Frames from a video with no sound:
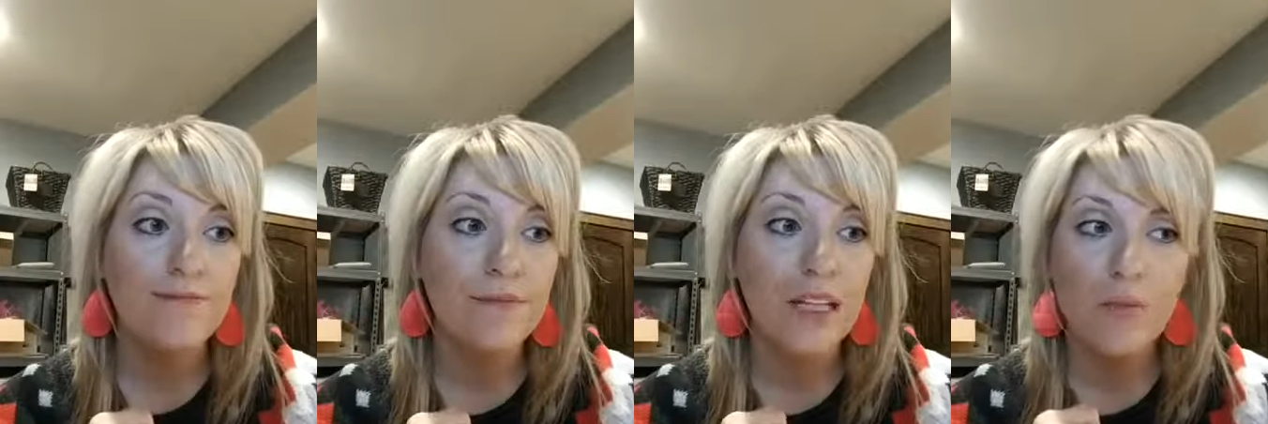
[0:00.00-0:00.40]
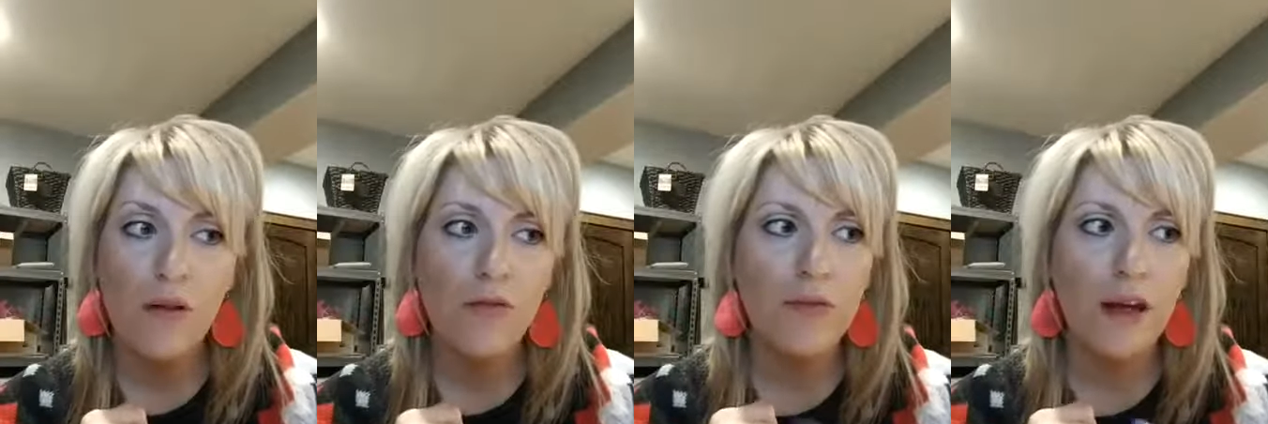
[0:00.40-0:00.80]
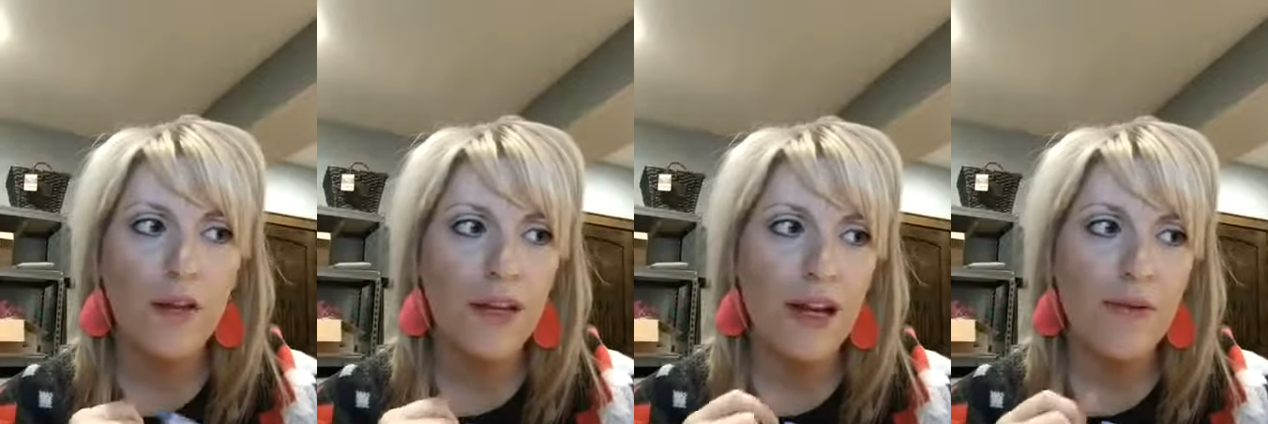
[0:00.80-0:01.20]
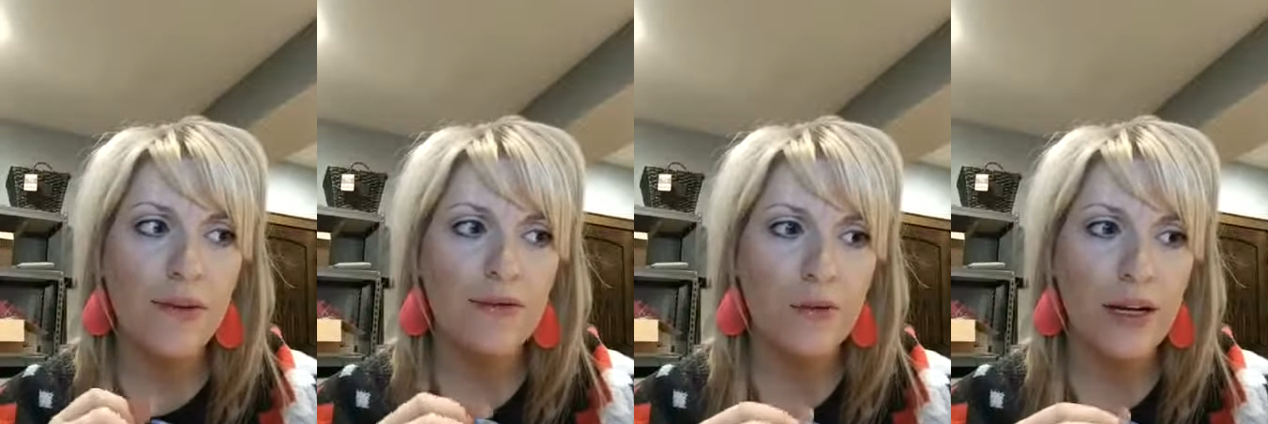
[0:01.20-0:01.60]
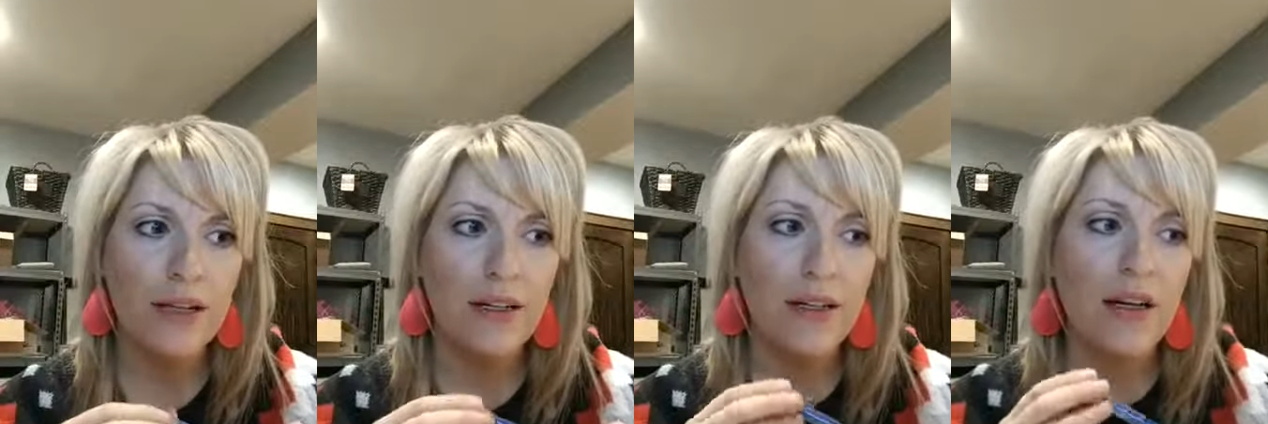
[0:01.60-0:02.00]
That's probably all that I would
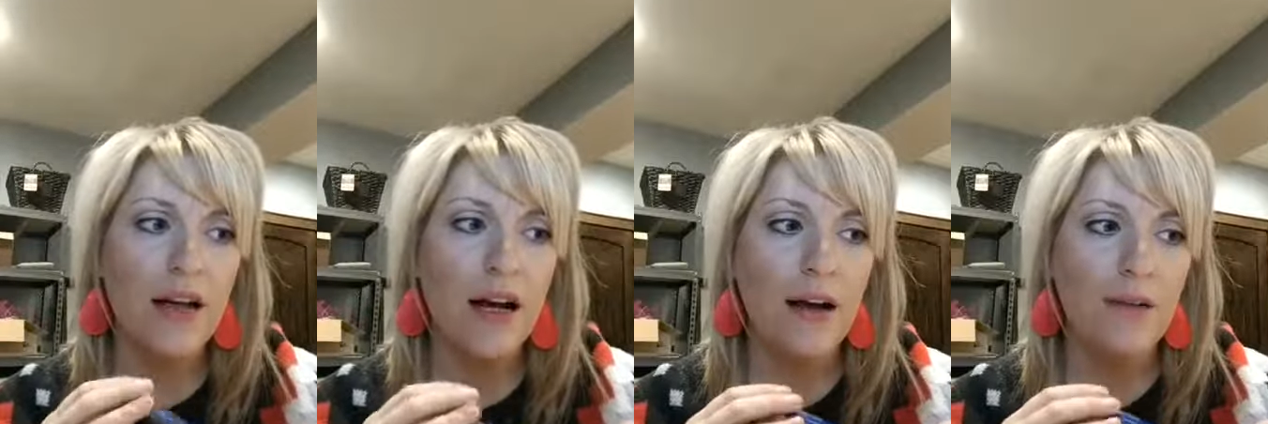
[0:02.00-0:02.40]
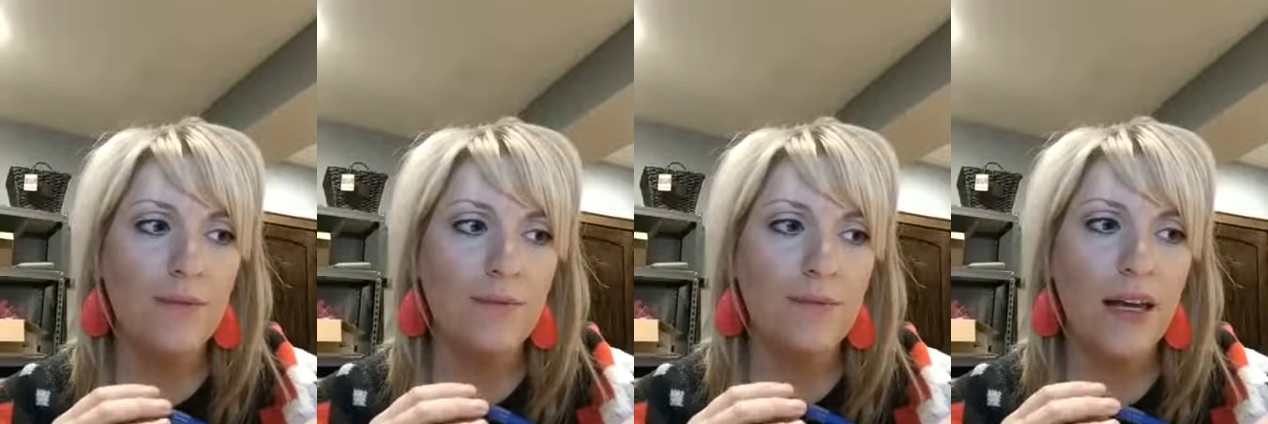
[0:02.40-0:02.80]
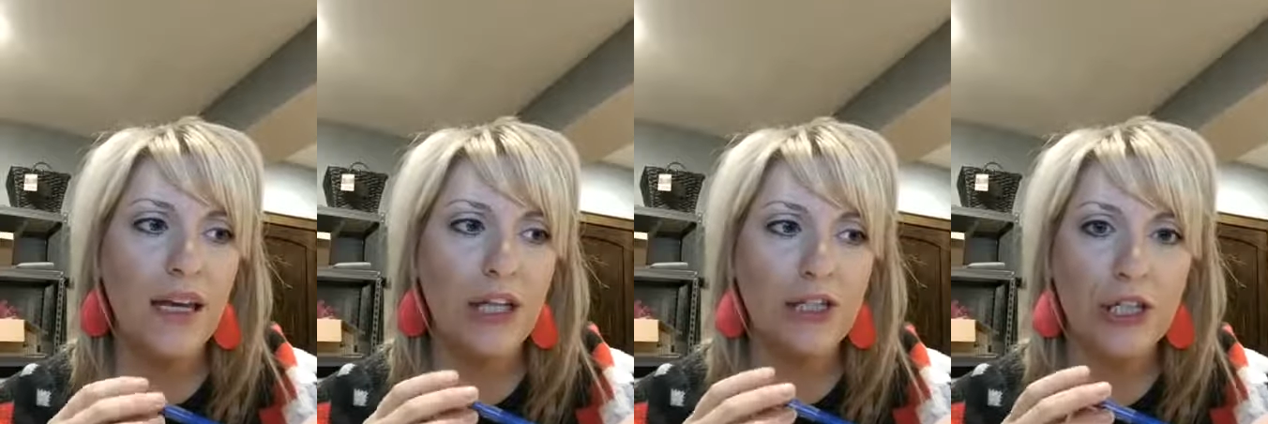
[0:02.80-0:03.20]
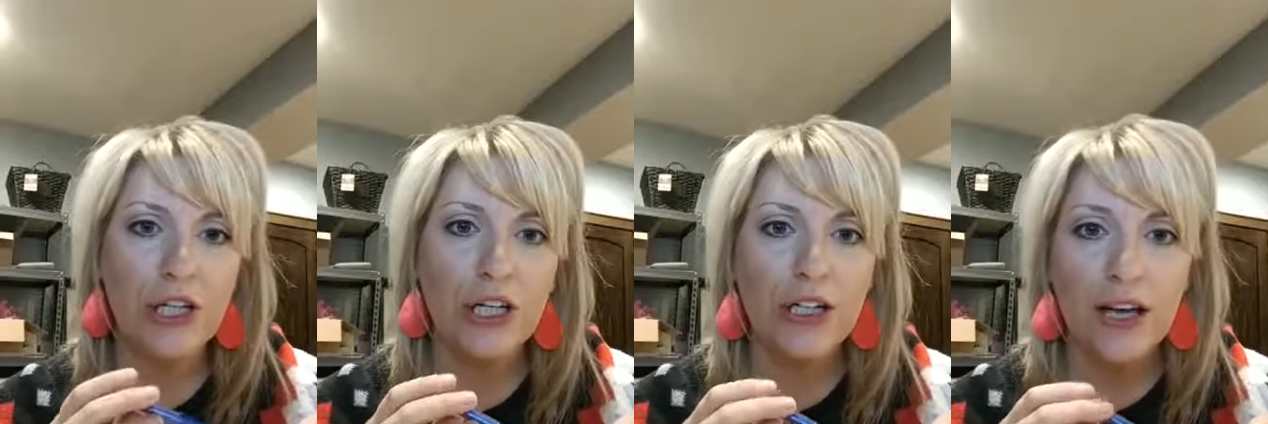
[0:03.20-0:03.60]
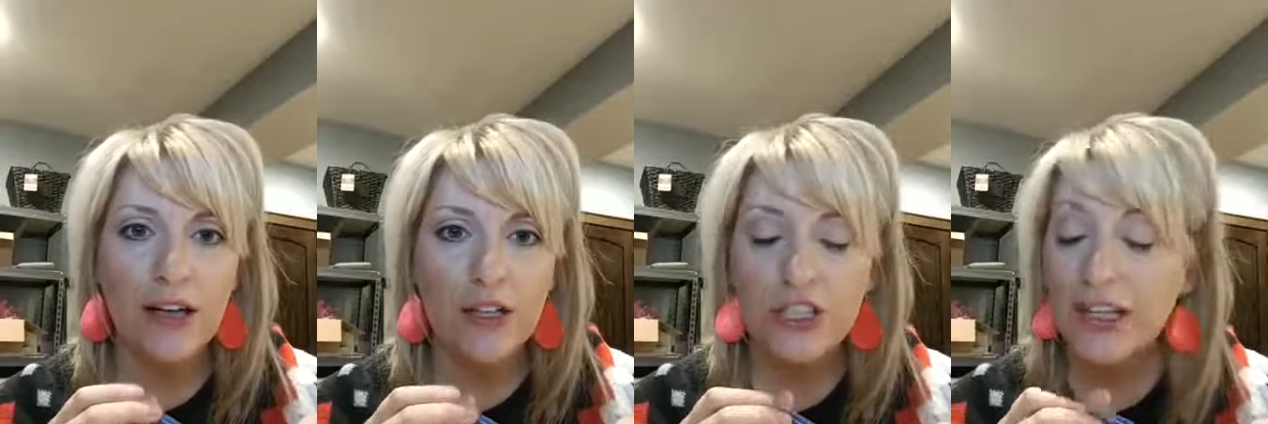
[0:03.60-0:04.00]
avoid. Making sure
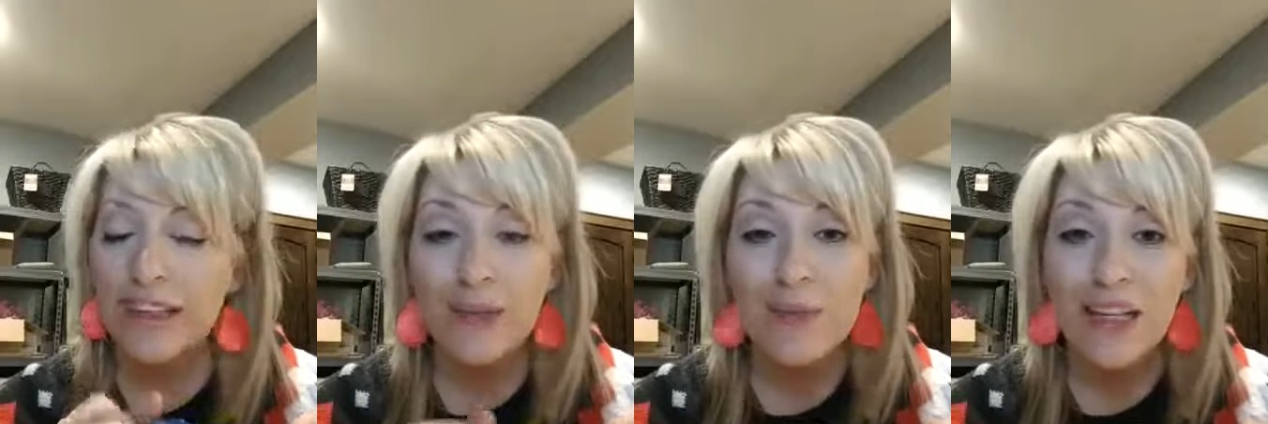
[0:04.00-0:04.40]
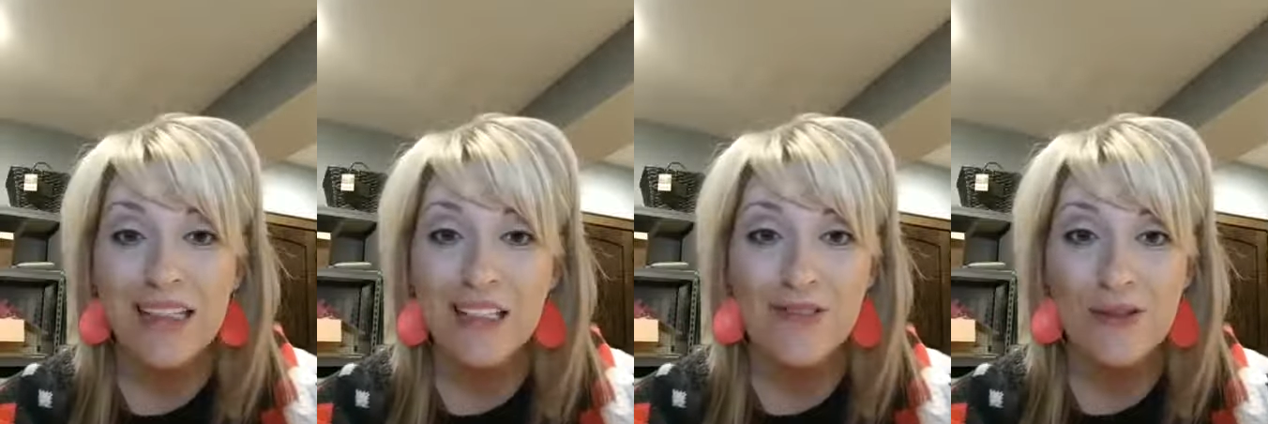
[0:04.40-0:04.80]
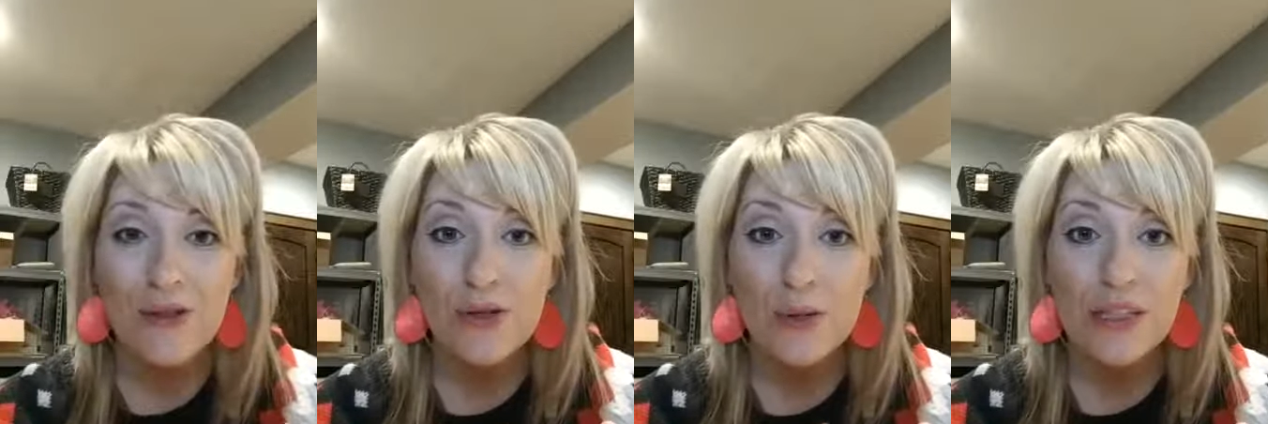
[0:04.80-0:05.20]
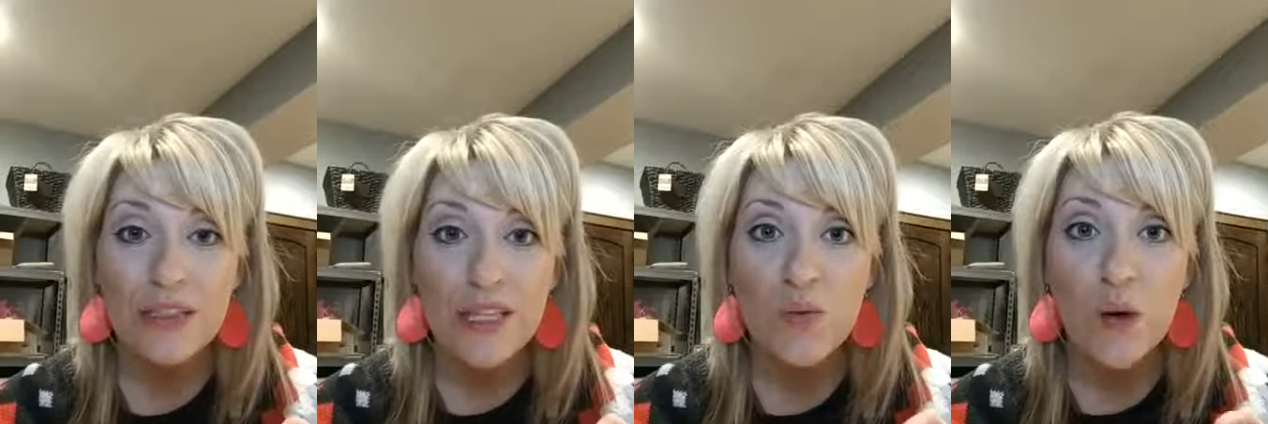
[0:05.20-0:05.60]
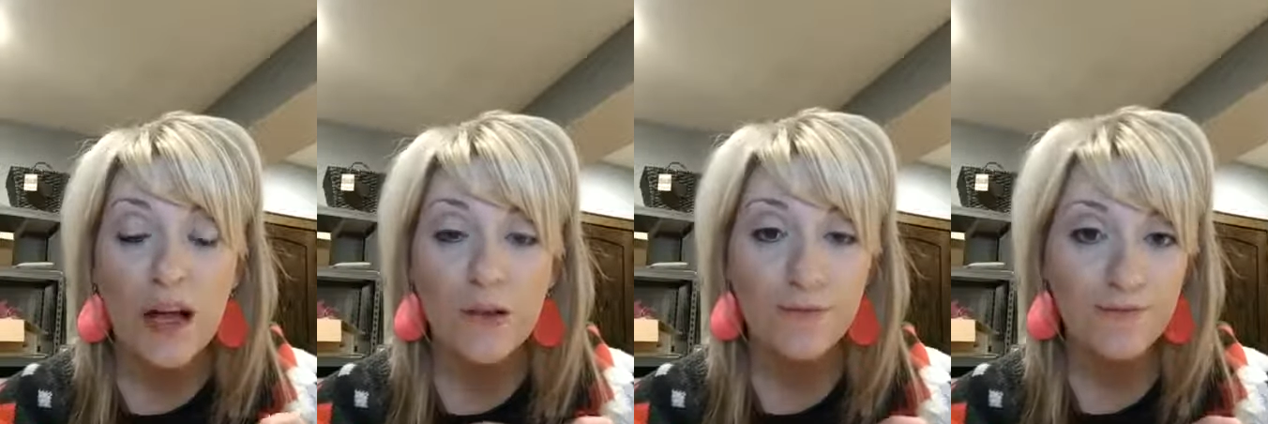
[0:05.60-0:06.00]
that you're checking the blends for those oils as
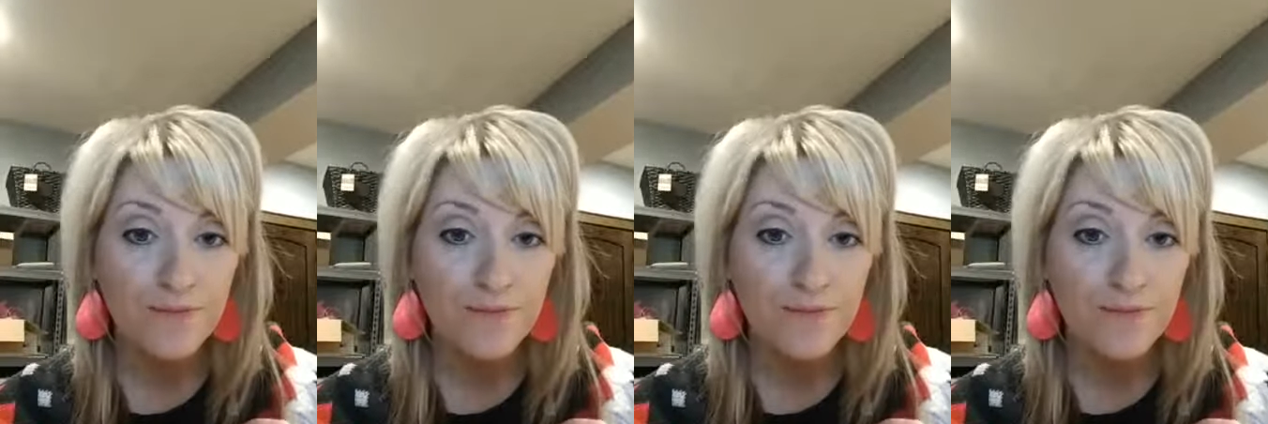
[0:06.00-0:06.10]
well,